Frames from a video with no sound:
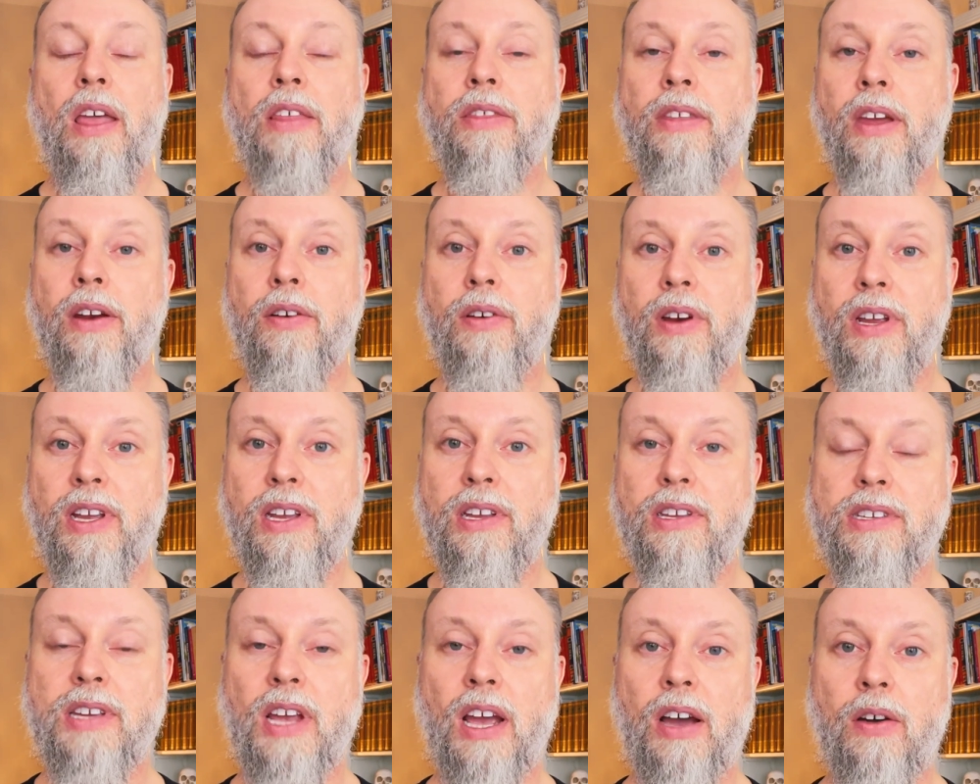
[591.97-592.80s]
There
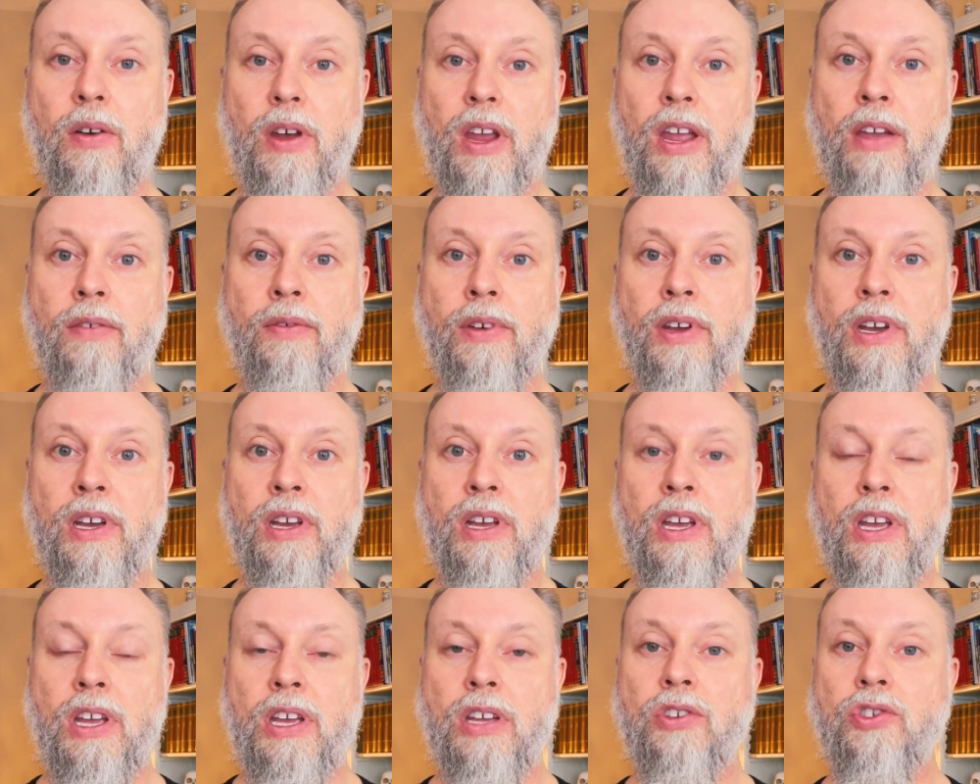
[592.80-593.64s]
is,
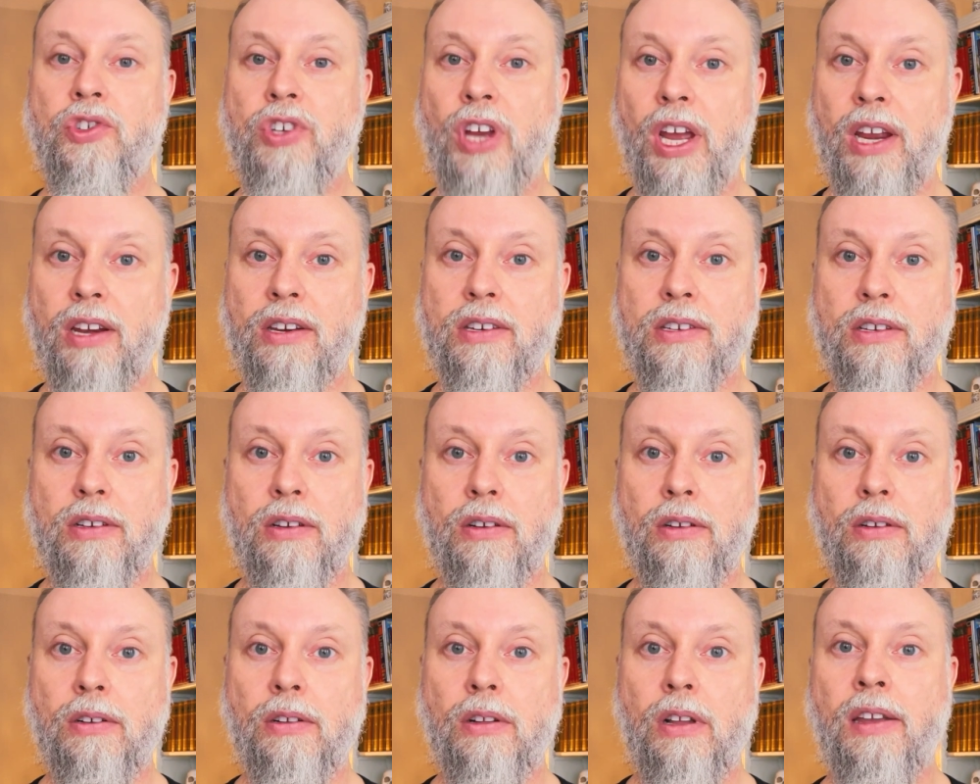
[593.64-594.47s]
however,
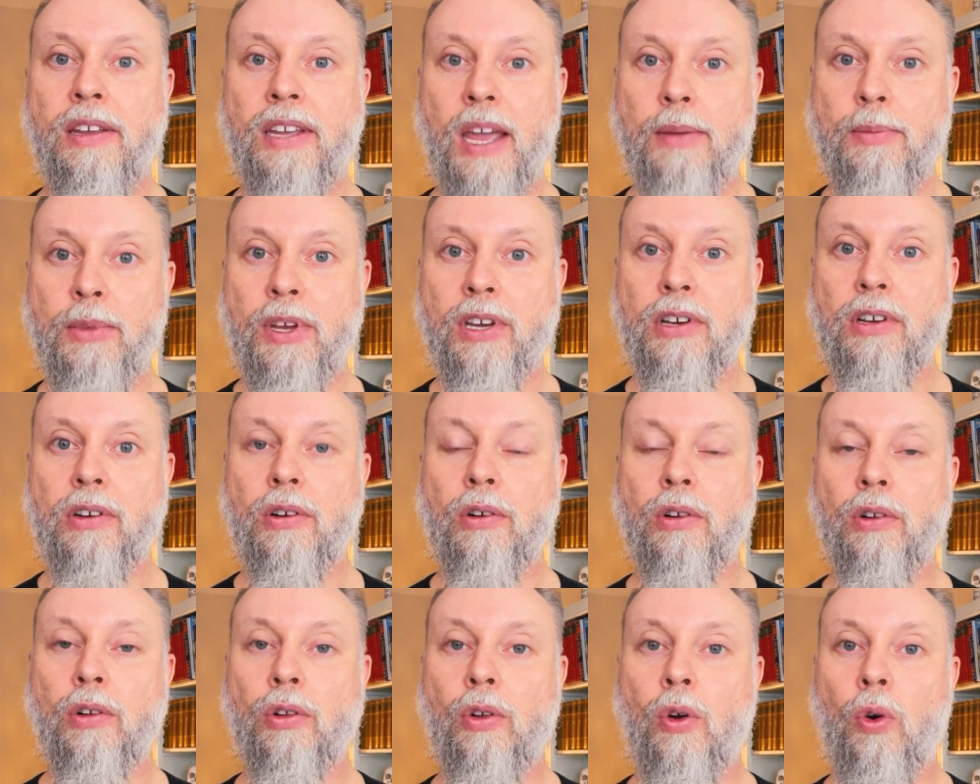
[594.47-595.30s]
gentle,
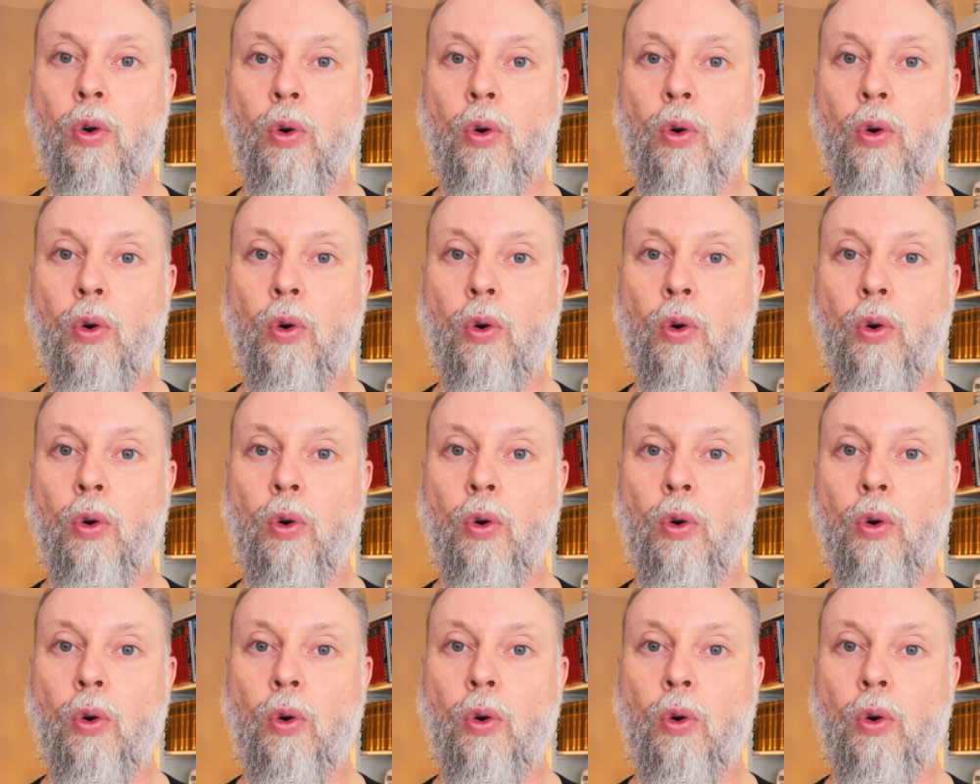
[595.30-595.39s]
chemical,